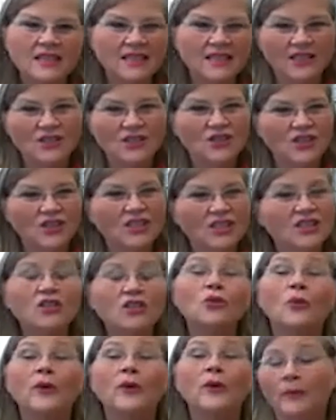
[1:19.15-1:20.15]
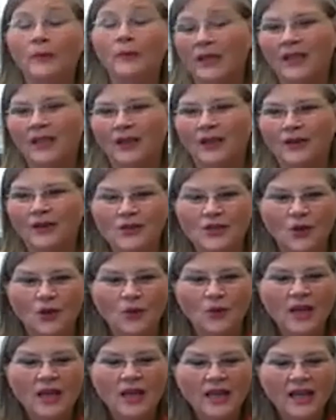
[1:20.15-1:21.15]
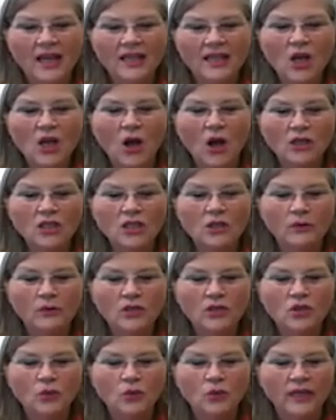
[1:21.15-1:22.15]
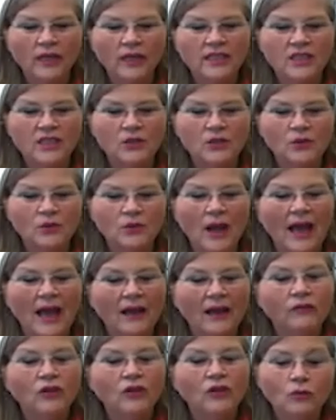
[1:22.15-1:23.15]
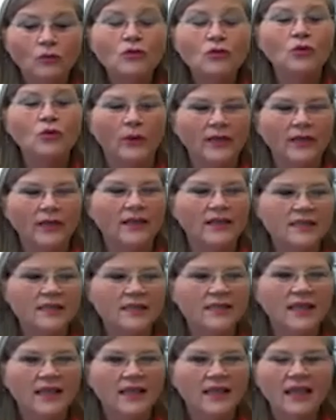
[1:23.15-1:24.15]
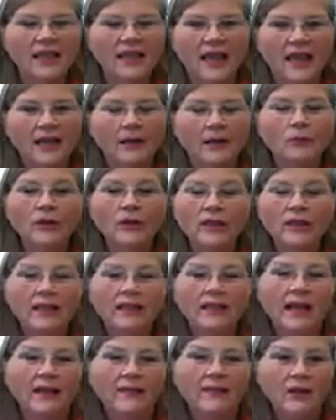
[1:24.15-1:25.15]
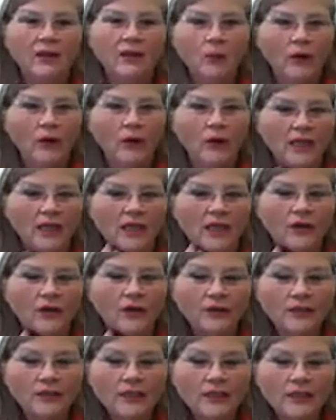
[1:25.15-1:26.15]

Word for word: It's just a joy to be here. So it's also a joy to have you join us and I'm really glad that you are here.